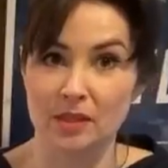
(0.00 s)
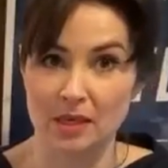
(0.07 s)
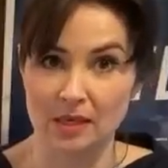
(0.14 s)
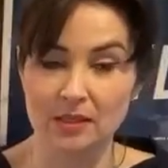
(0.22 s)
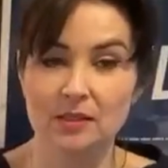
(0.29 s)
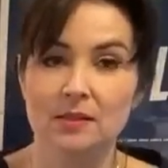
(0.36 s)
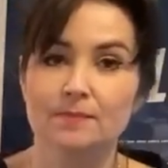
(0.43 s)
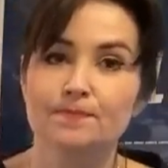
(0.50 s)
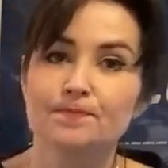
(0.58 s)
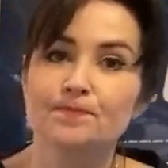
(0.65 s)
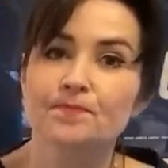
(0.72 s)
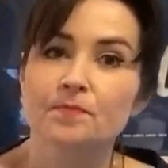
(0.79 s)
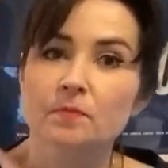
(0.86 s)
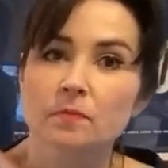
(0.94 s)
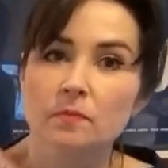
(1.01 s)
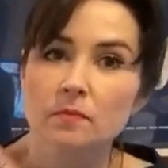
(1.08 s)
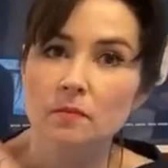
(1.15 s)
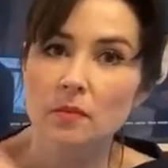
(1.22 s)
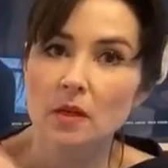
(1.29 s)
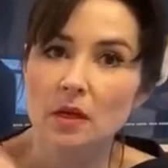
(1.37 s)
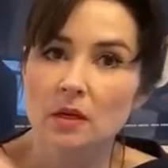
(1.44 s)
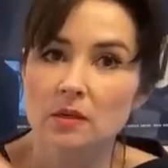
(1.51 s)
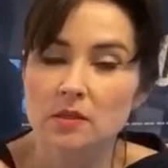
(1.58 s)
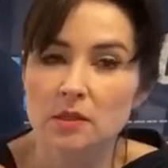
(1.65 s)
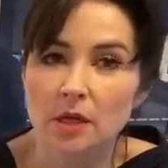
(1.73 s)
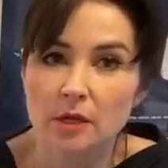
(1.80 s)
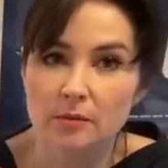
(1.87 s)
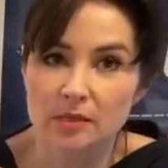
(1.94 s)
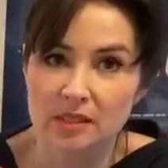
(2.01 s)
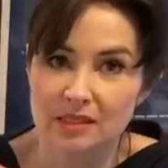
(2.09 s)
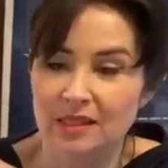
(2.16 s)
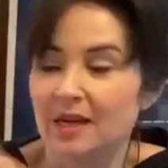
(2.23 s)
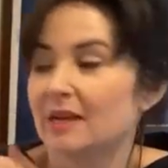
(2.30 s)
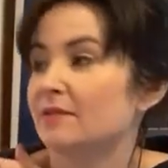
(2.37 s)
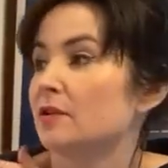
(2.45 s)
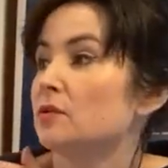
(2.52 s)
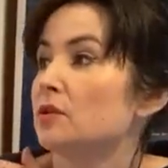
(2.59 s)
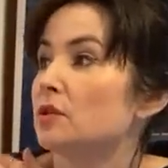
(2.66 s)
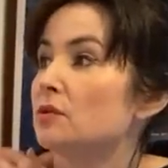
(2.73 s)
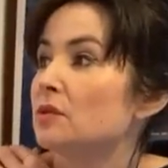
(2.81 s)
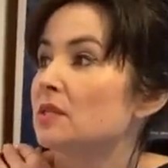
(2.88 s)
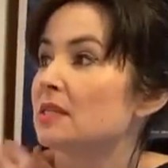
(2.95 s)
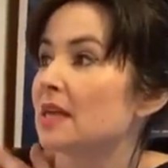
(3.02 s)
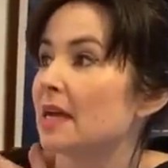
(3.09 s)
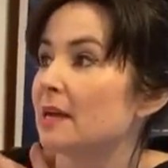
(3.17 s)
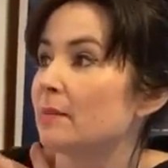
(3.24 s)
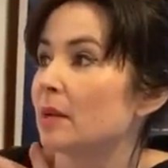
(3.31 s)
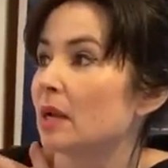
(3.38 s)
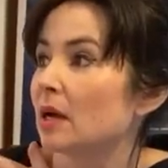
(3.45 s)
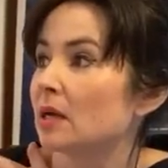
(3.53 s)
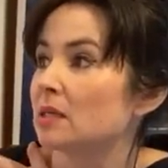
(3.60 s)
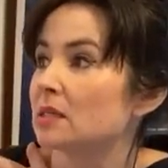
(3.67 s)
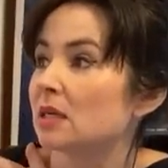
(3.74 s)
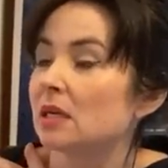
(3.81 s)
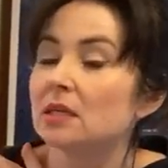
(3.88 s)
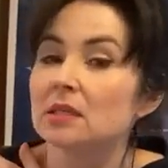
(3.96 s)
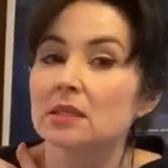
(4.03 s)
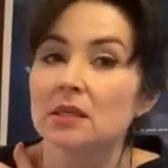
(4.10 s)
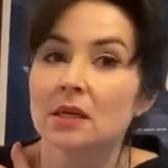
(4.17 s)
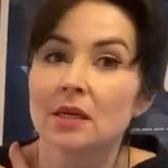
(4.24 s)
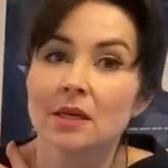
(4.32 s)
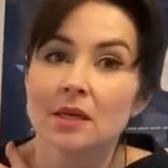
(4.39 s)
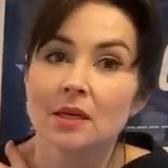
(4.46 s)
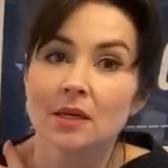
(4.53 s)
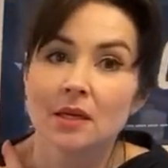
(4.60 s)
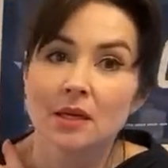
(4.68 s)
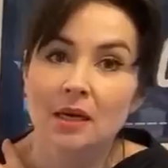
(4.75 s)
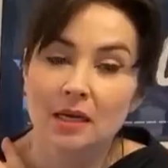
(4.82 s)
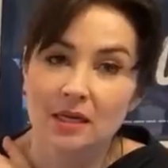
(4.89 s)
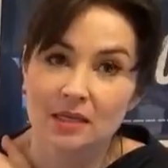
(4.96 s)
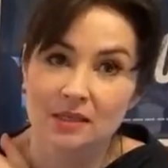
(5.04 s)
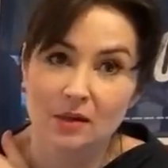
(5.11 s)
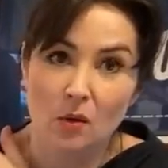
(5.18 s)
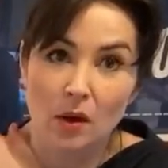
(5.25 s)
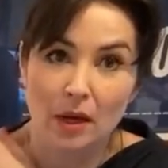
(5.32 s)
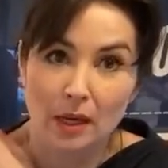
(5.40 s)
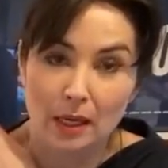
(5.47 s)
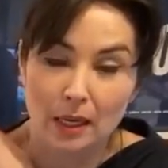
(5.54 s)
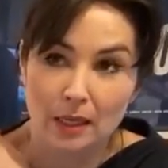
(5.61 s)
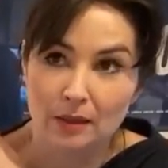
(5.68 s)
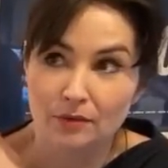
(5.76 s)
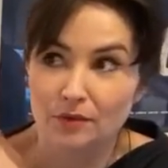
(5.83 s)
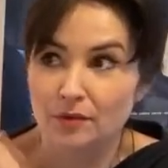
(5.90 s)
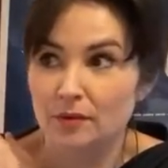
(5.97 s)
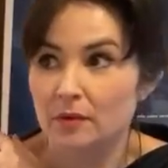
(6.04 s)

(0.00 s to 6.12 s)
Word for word: this, and slopes into that, if you do stabilize it and it's a quite a kind of